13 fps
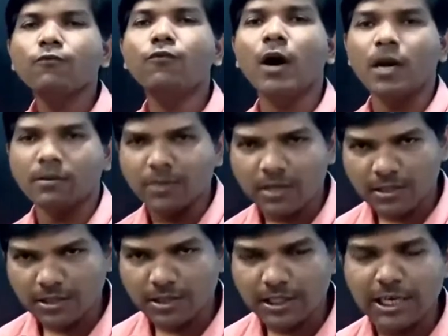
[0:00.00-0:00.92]

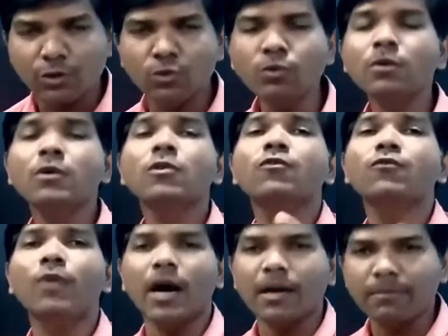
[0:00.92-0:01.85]
farmers. They do
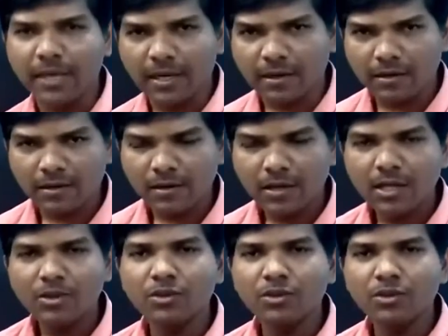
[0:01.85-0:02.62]
farming.